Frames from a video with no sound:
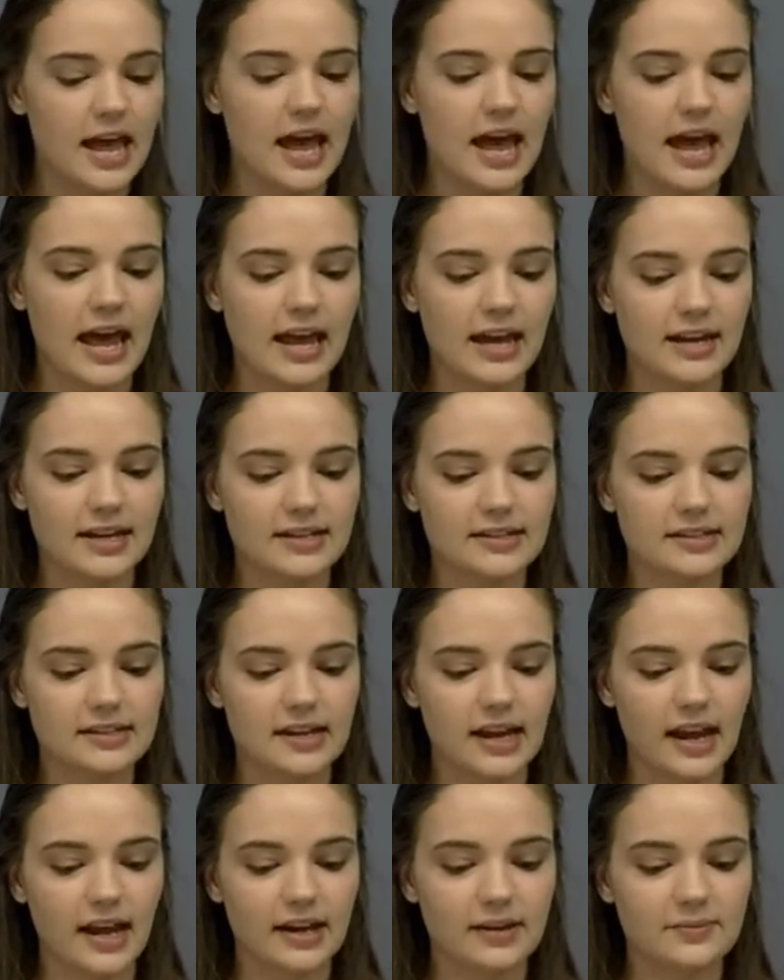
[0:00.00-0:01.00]
And
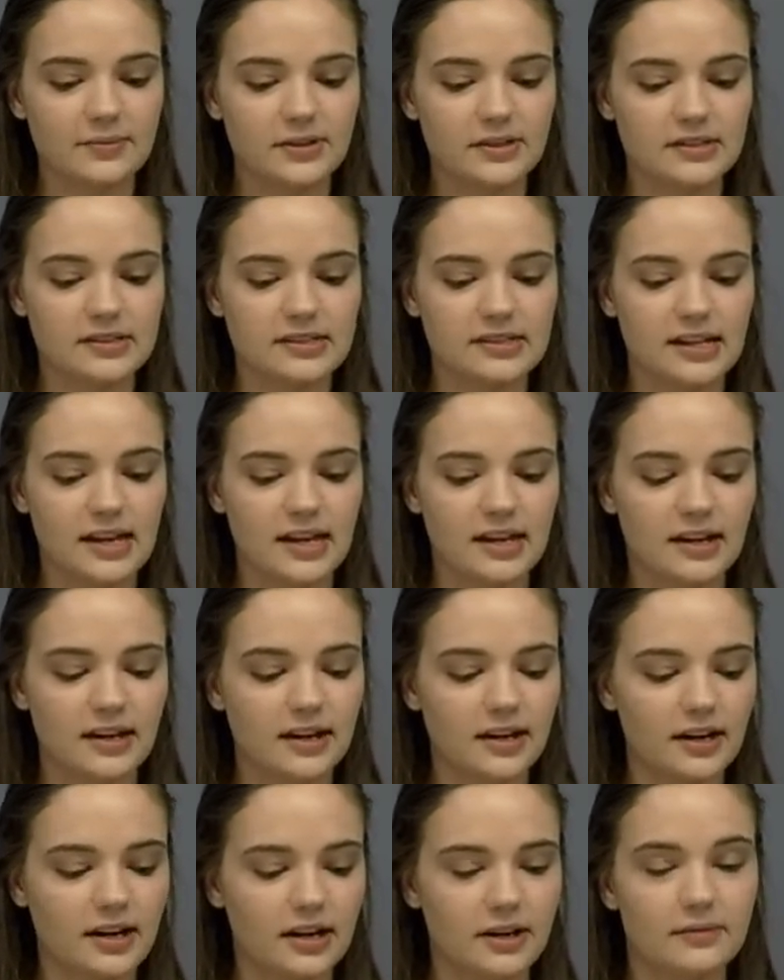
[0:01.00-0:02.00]
animals that
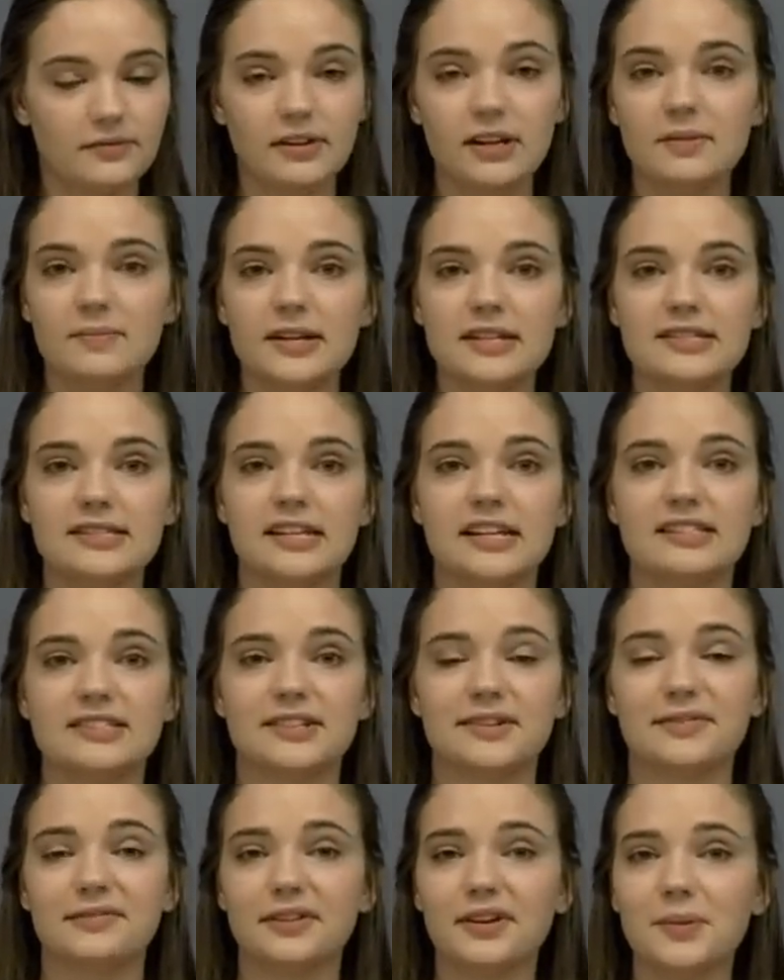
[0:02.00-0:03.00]
are venomous, snakes that
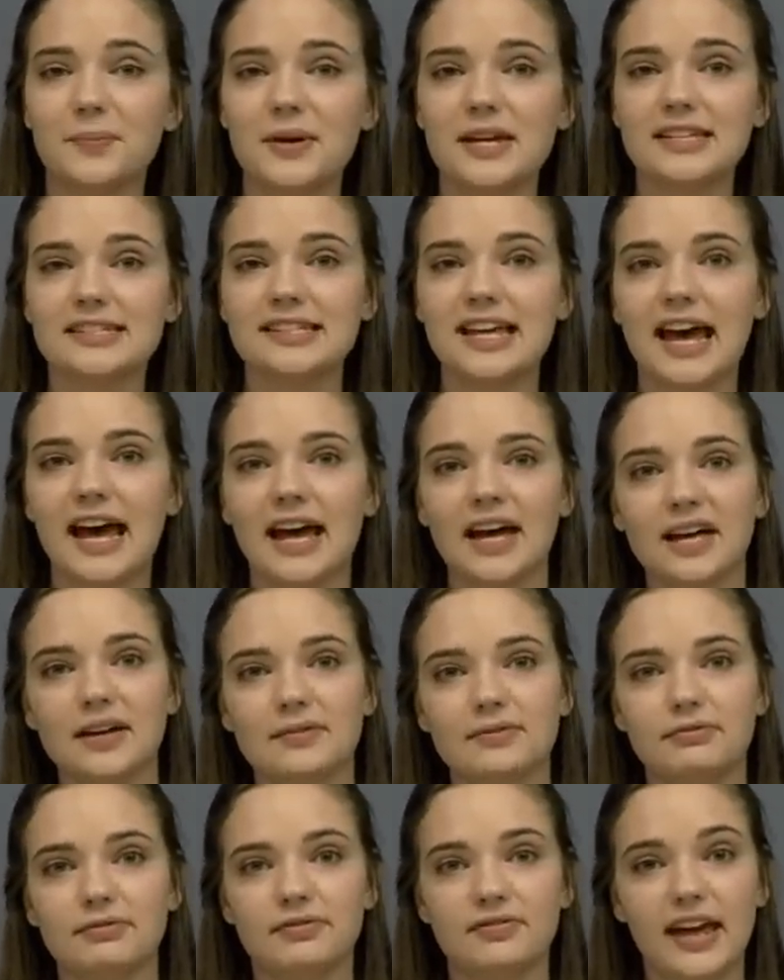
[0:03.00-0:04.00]
are venomous, have
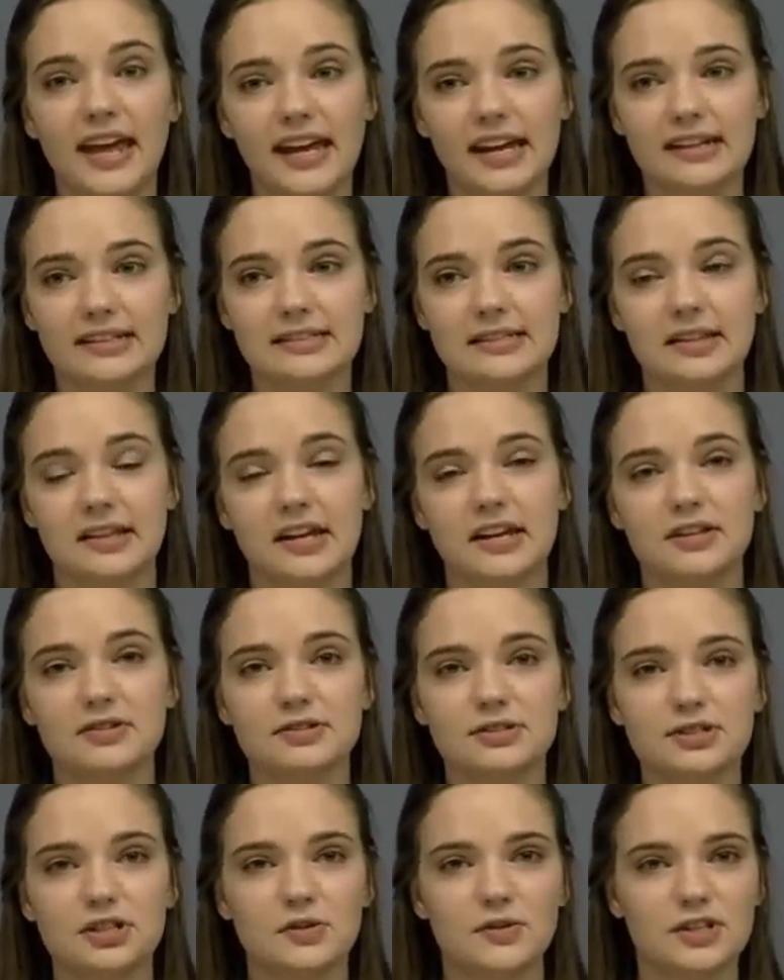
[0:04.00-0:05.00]
fangs that they
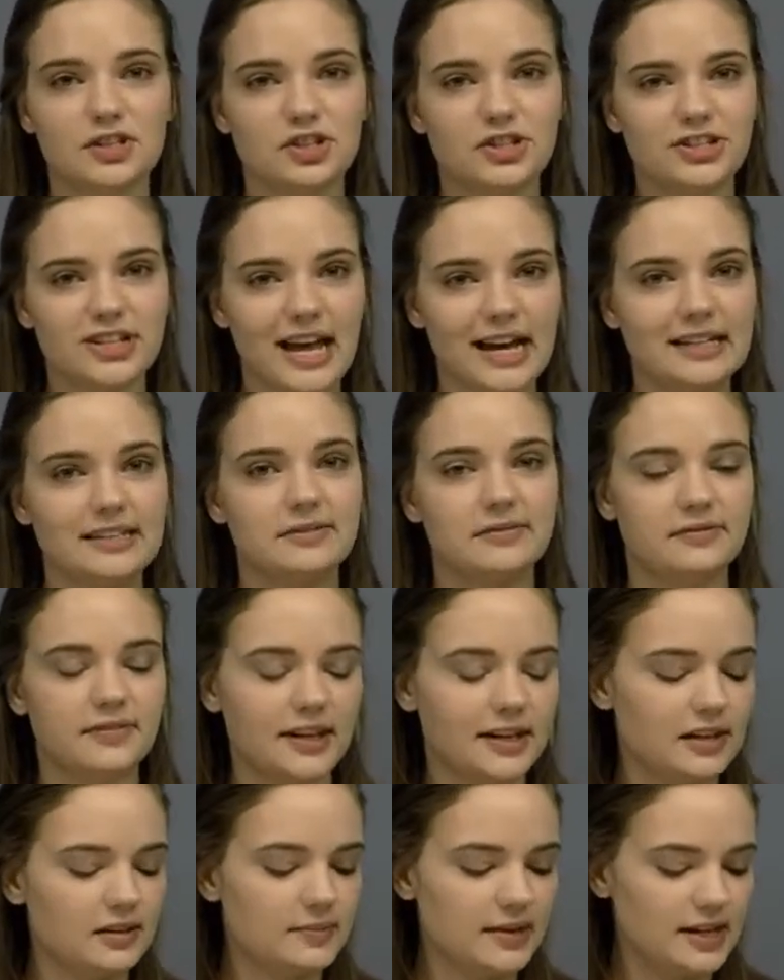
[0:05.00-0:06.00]
use to inject
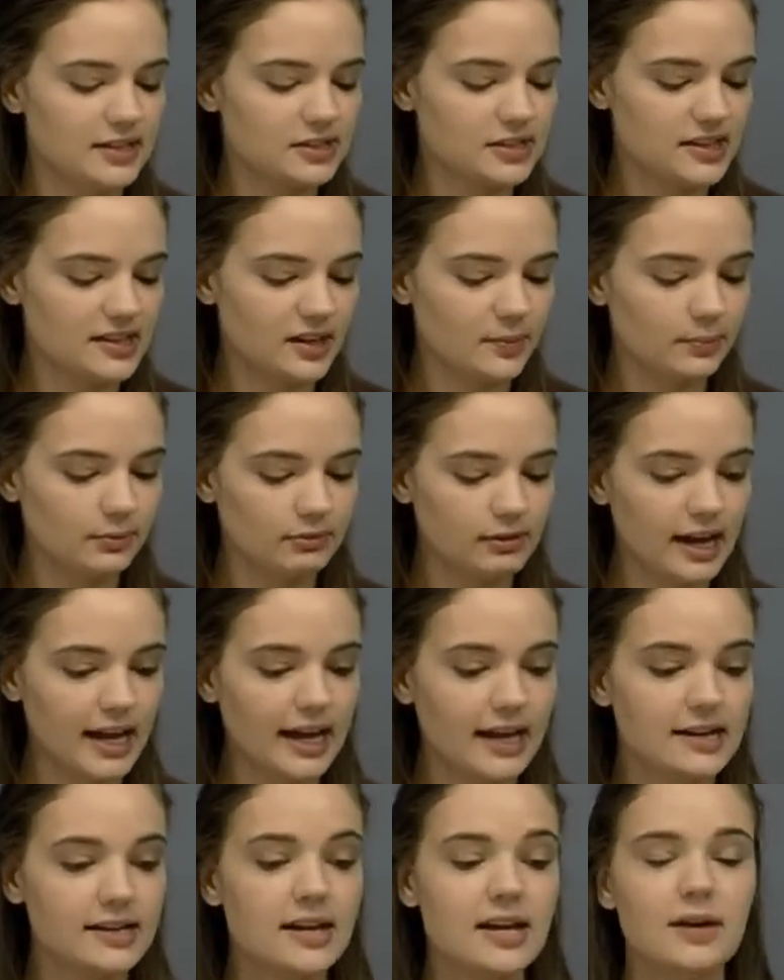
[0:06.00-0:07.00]
venom into their
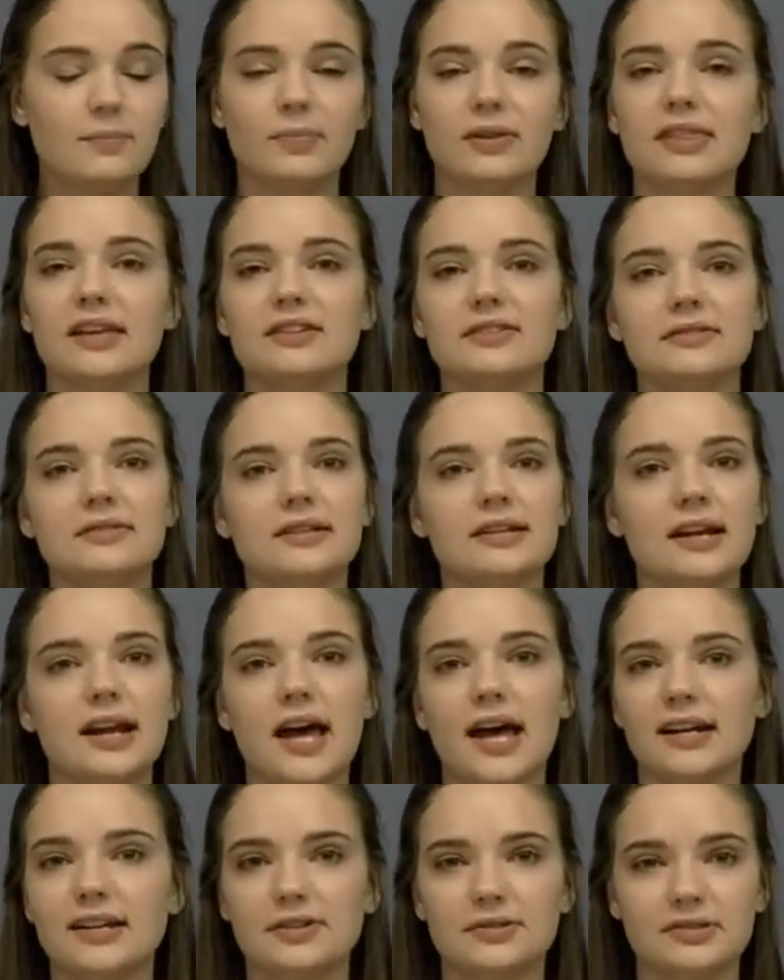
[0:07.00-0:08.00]
prey. But they do
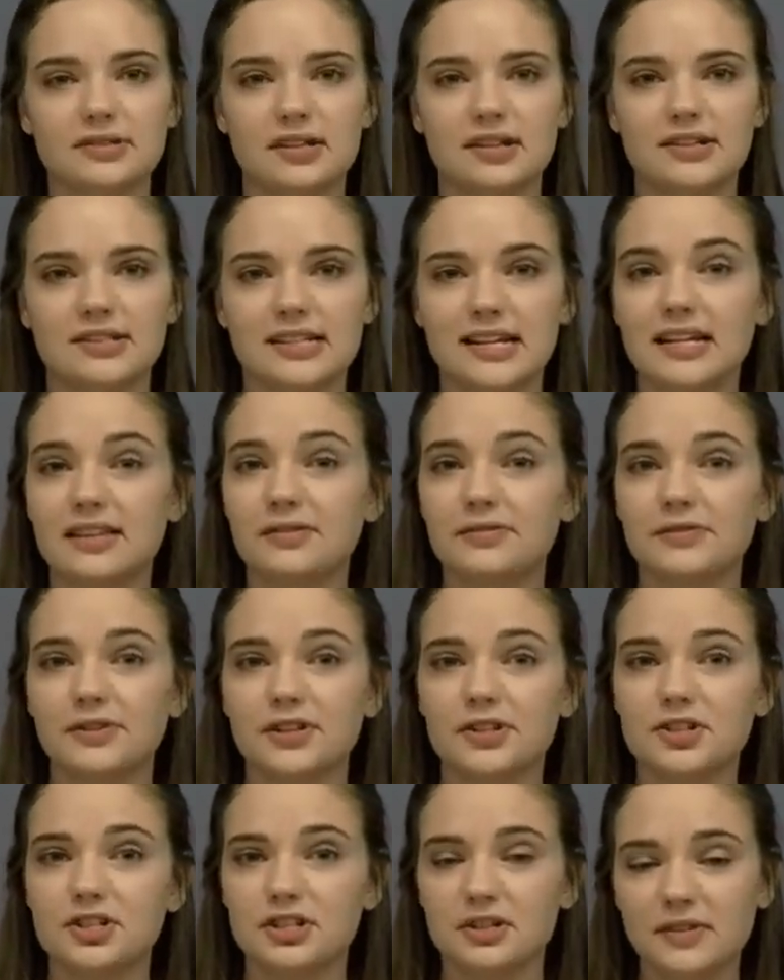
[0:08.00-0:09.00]
not use their teeth for
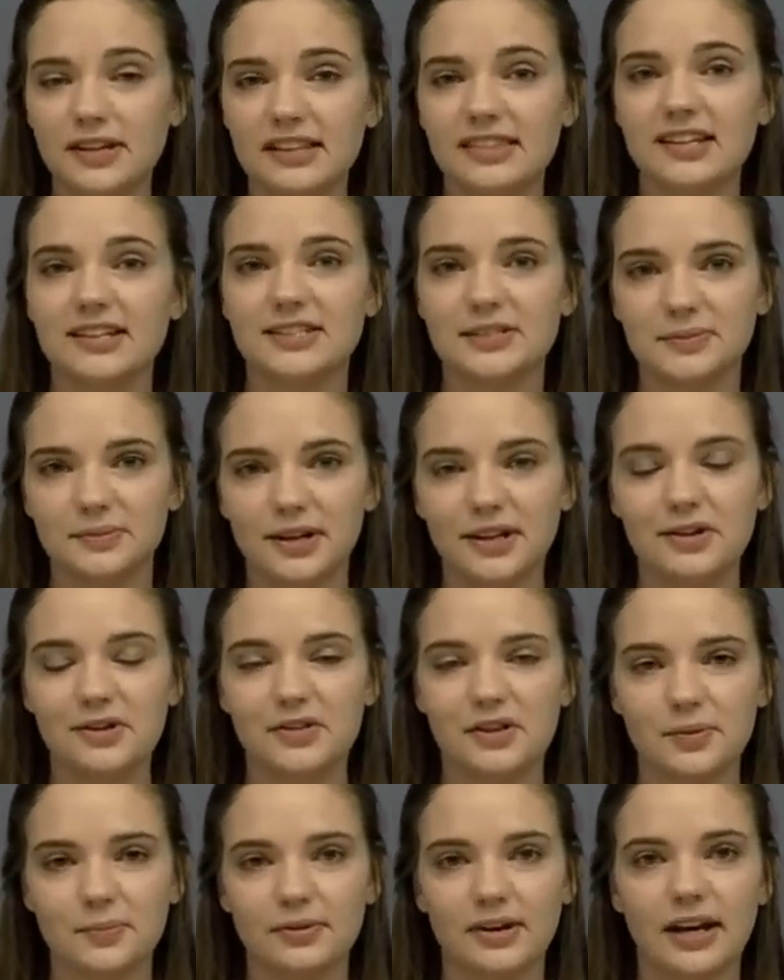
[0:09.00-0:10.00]
chewing. They swallow
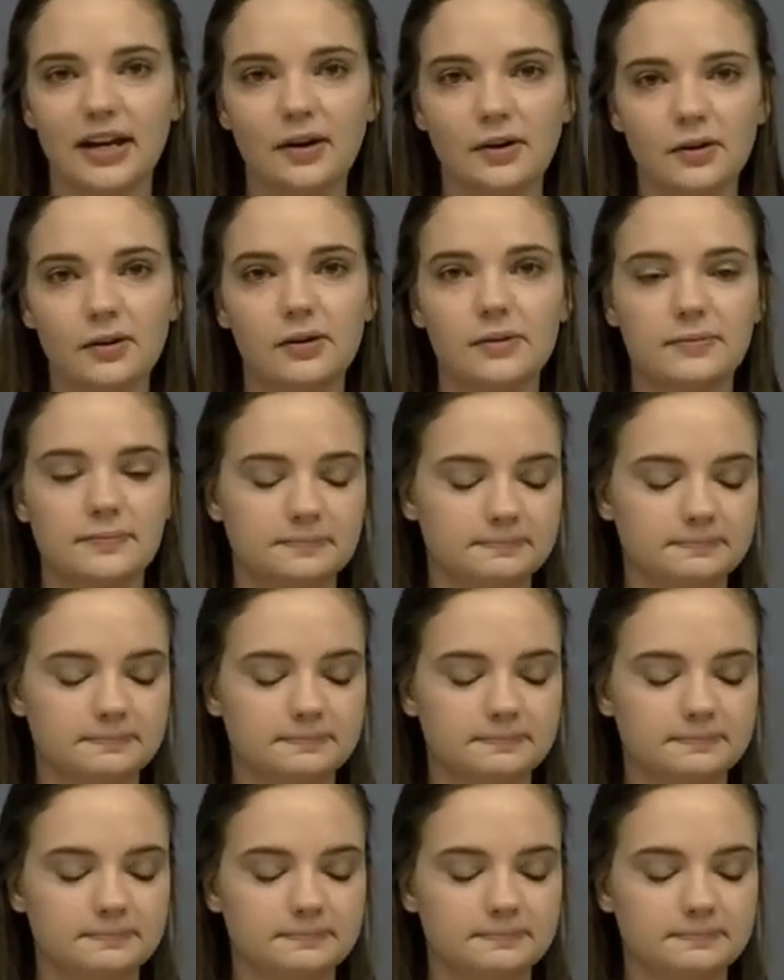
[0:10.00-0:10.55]
their prey whole.